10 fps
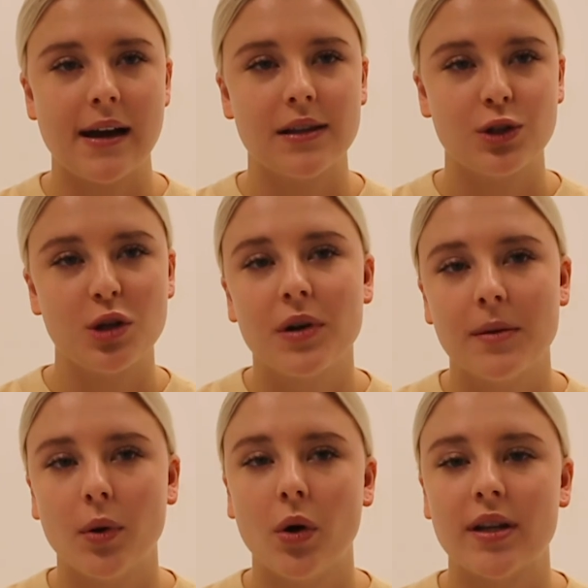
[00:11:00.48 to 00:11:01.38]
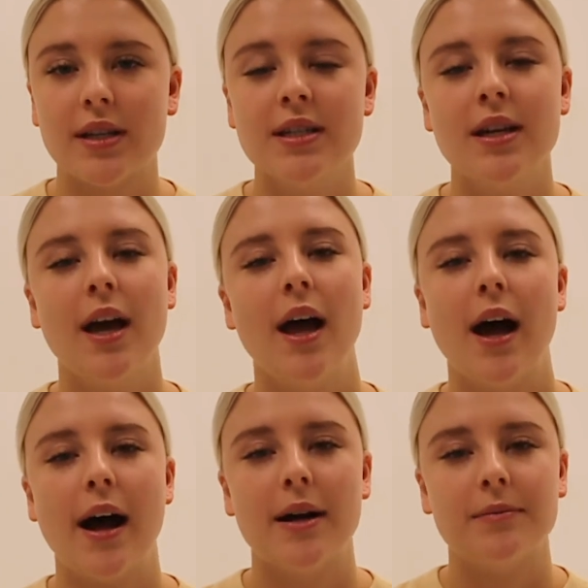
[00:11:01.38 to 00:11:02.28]
are super important,
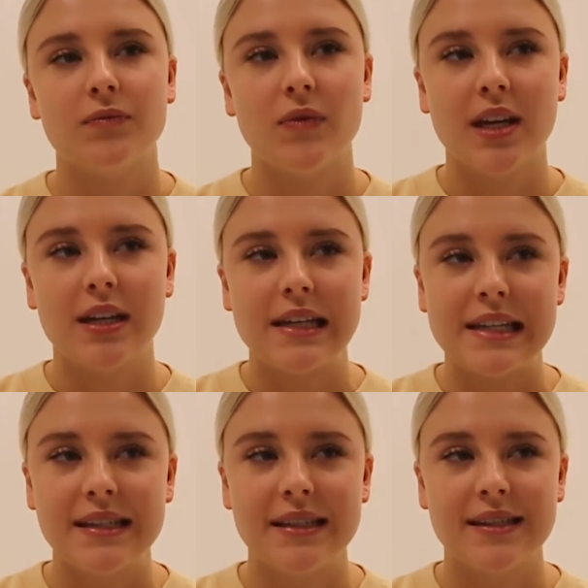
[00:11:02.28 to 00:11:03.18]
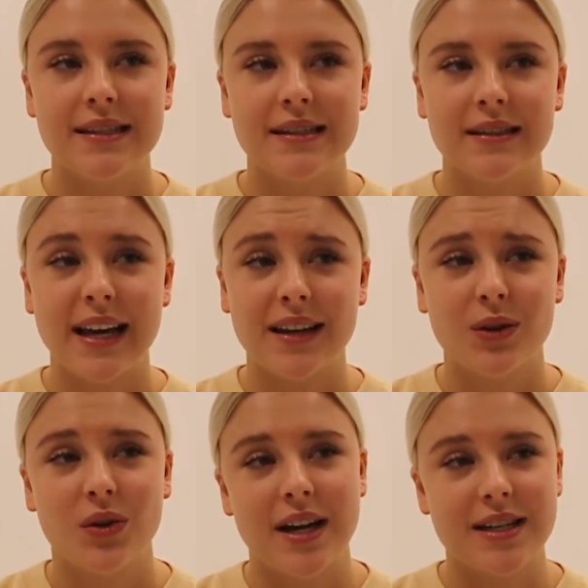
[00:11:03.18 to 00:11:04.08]
it is like a
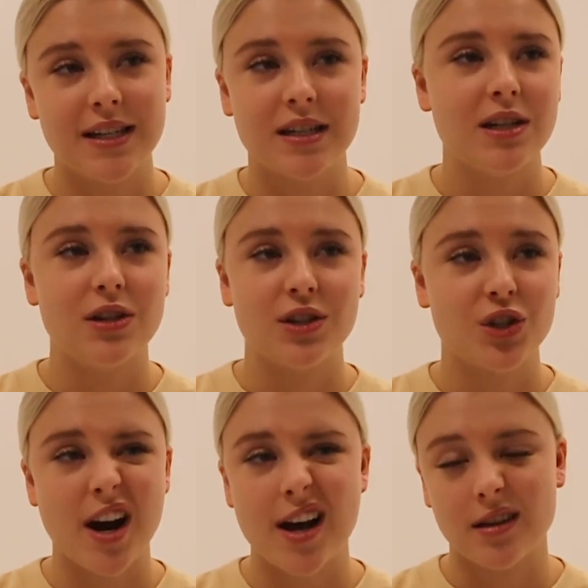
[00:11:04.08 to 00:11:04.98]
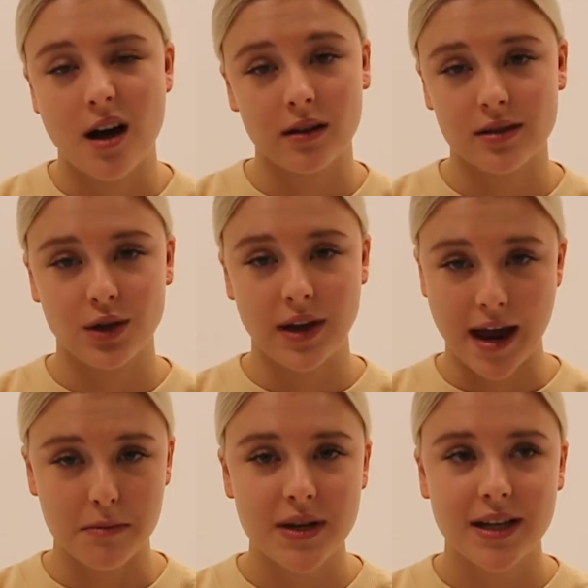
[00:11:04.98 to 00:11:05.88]
good idea to just try as hard as you
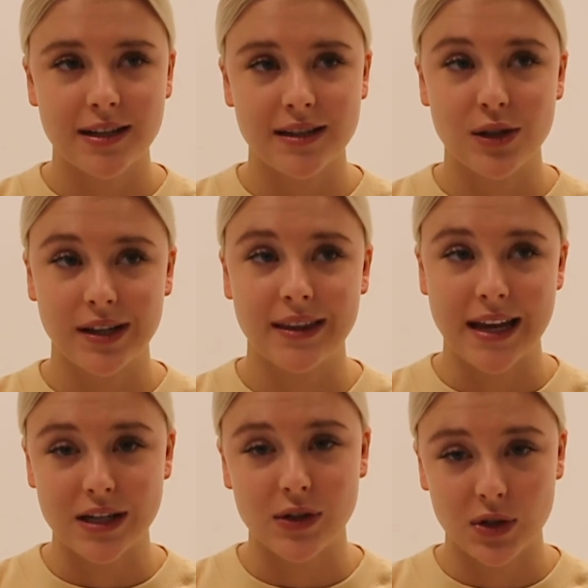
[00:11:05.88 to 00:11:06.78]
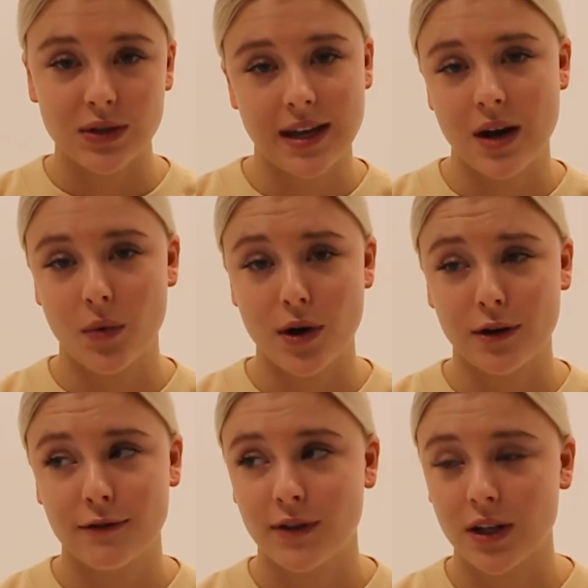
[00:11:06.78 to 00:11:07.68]
can because you can then use that work
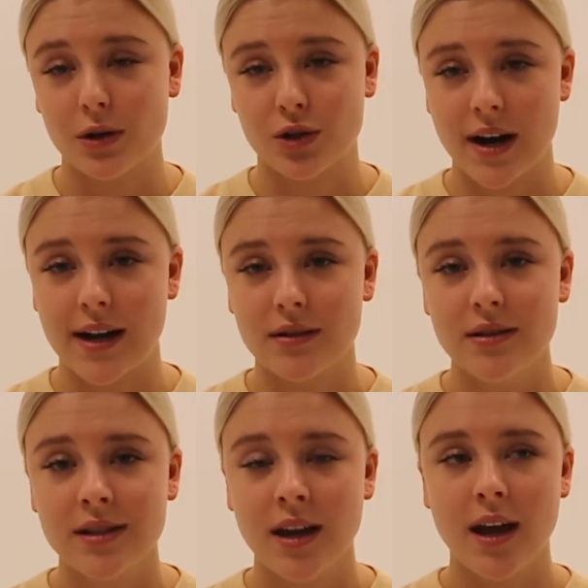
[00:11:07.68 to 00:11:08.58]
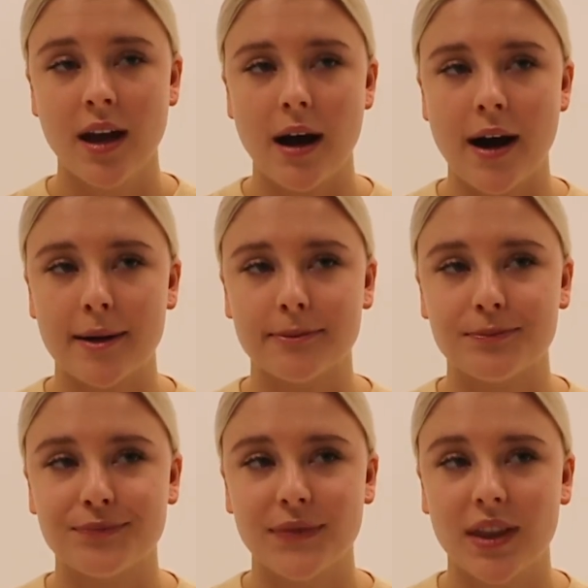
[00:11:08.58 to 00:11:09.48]
for your trials.
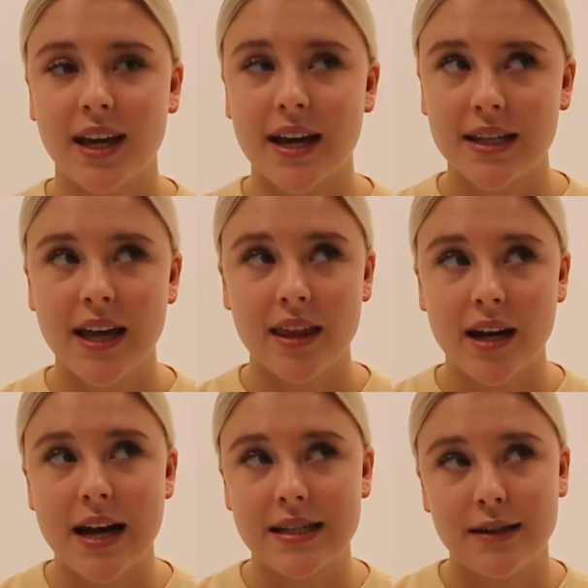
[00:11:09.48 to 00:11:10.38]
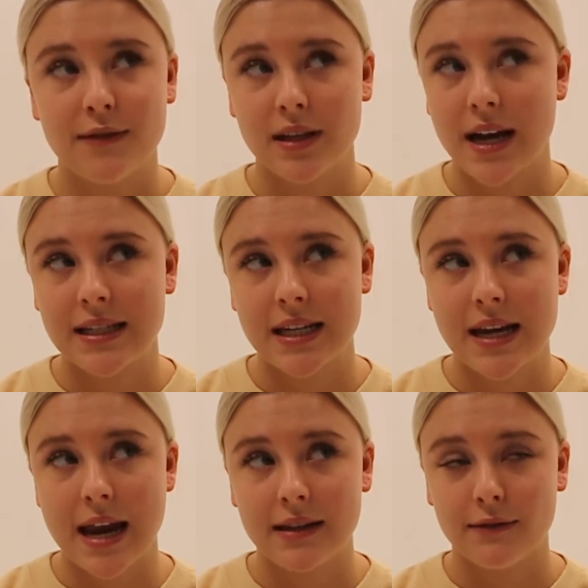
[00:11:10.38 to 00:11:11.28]
The essay that I did for
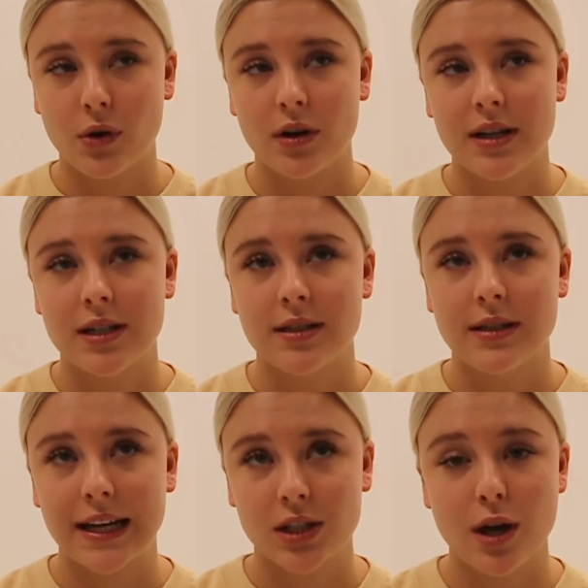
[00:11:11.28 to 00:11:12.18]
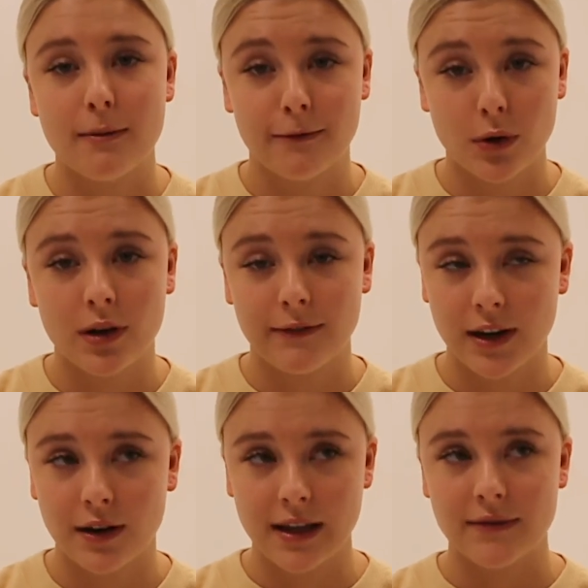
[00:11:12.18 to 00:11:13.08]
1984 in like term 4 of year
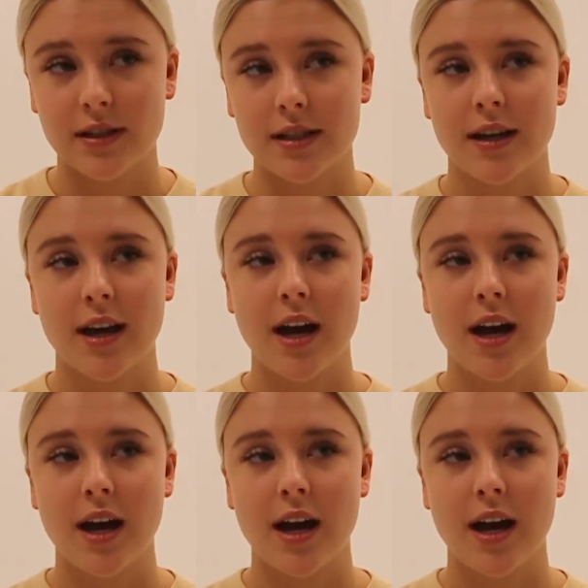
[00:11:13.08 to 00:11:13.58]
11